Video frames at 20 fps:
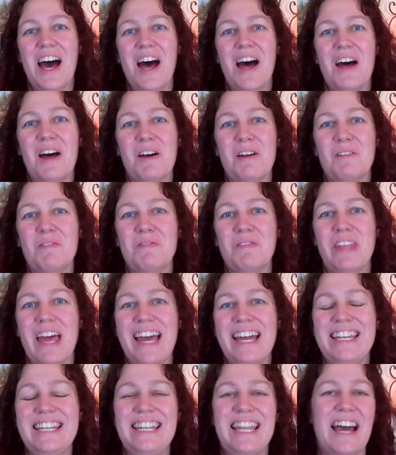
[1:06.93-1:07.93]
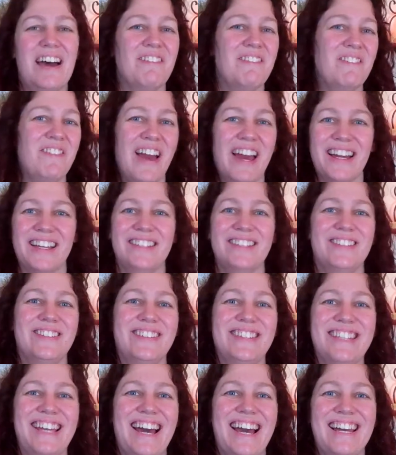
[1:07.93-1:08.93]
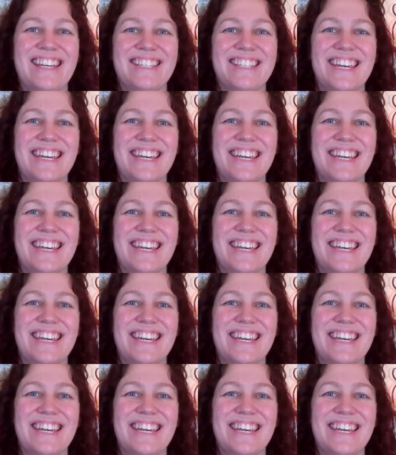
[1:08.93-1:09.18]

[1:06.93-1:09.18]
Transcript: enough exercise.